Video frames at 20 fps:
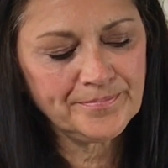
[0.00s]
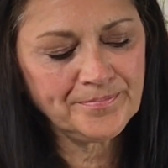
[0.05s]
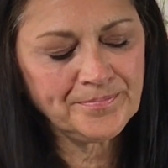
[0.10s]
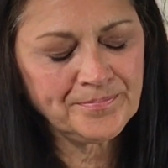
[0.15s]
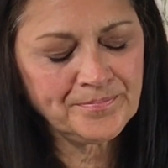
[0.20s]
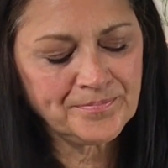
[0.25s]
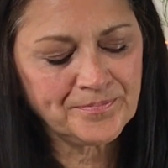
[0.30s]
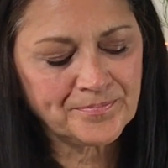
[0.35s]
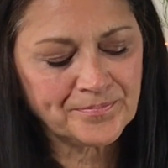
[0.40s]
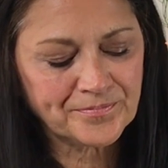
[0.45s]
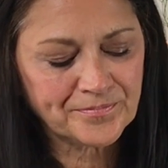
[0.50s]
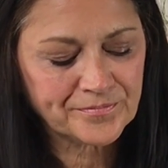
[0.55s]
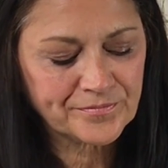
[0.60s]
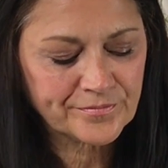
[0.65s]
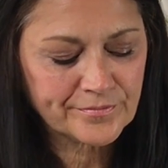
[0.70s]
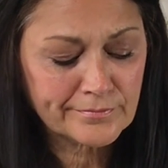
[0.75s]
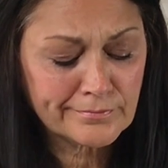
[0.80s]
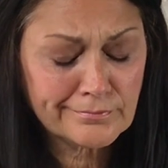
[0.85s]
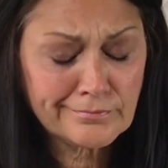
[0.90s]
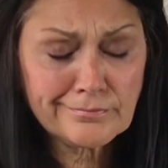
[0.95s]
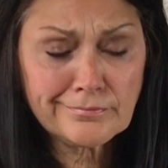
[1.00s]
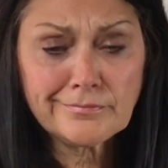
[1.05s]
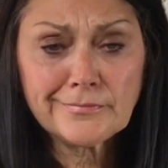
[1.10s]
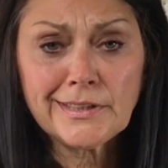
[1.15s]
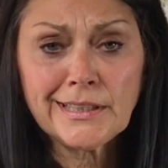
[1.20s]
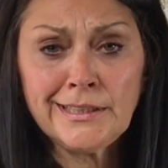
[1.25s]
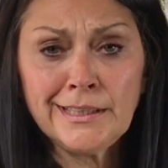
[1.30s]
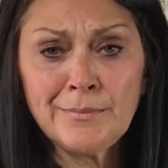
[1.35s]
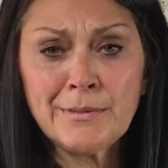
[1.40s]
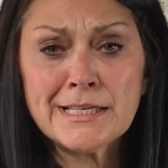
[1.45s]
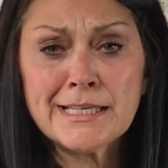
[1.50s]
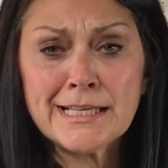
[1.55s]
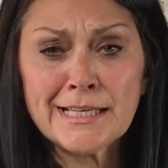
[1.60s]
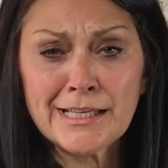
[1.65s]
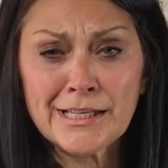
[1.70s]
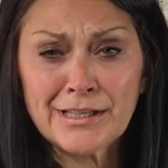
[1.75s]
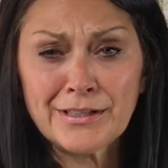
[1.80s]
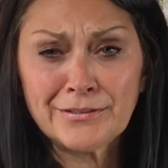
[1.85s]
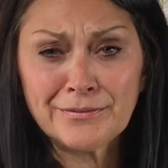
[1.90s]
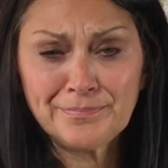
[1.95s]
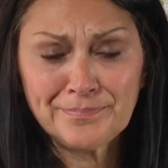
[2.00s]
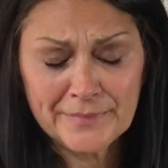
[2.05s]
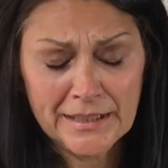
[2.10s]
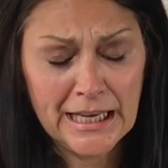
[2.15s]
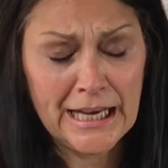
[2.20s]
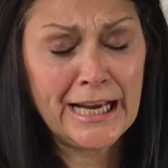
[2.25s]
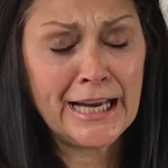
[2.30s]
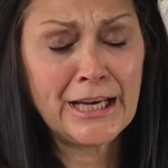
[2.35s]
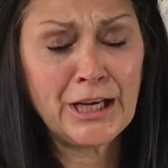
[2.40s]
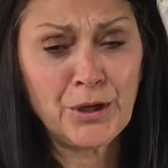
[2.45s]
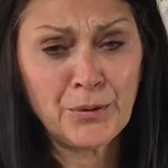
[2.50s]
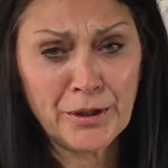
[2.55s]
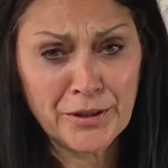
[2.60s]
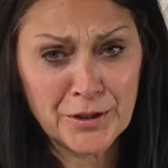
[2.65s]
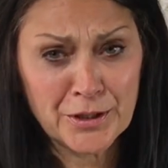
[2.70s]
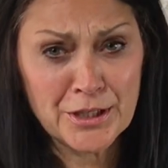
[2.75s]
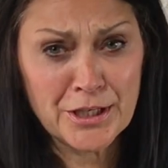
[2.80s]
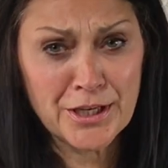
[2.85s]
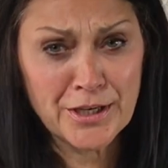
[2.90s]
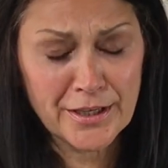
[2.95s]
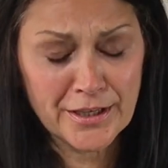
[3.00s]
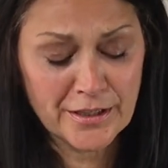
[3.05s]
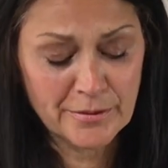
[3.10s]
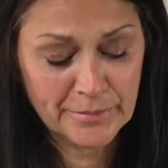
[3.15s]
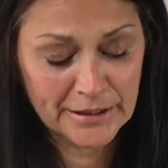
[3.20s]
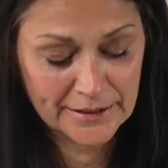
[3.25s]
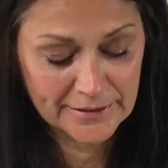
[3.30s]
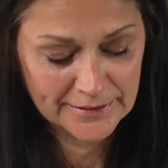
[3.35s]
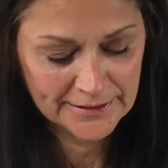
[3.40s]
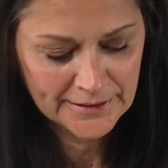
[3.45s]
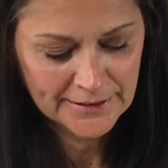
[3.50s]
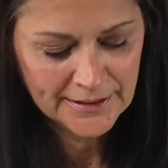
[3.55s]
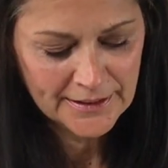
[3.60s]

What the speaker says: Let me tell you, I know what they're talking about.